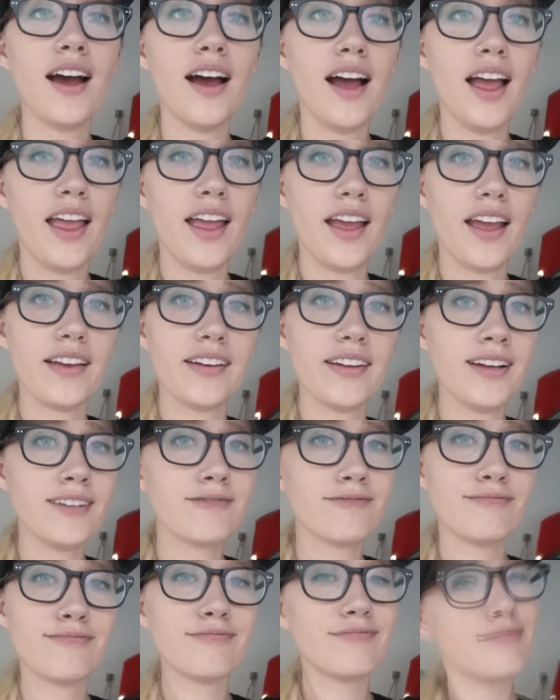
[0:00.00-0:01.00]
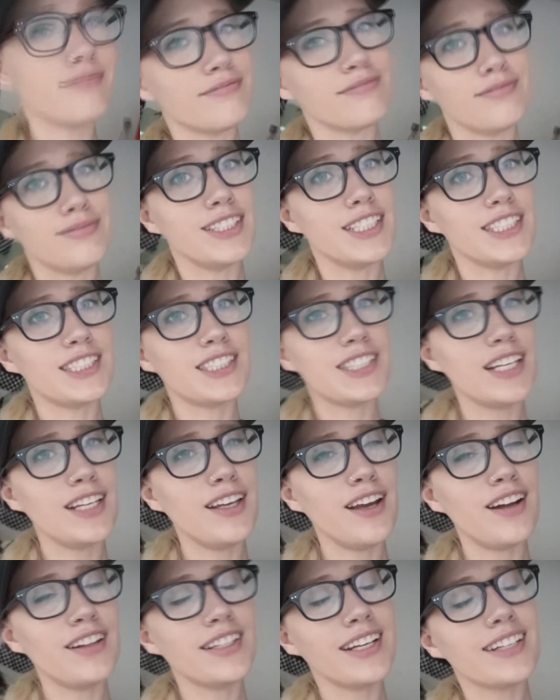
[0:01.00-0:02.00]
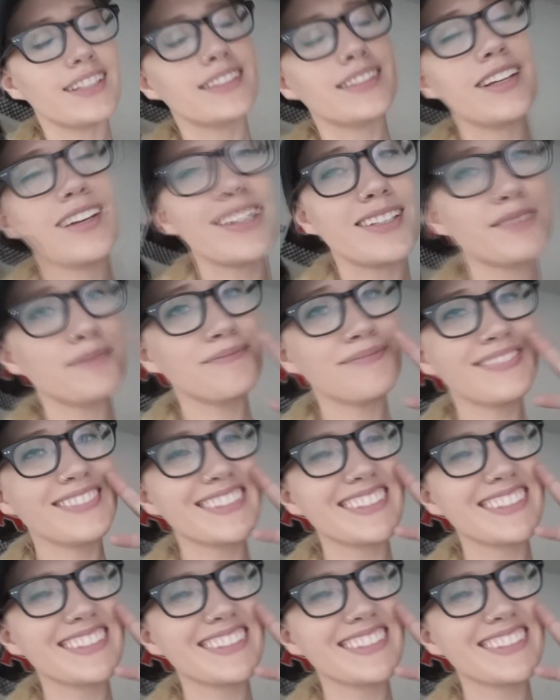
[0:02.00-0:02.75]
And yeah, see y'all next time.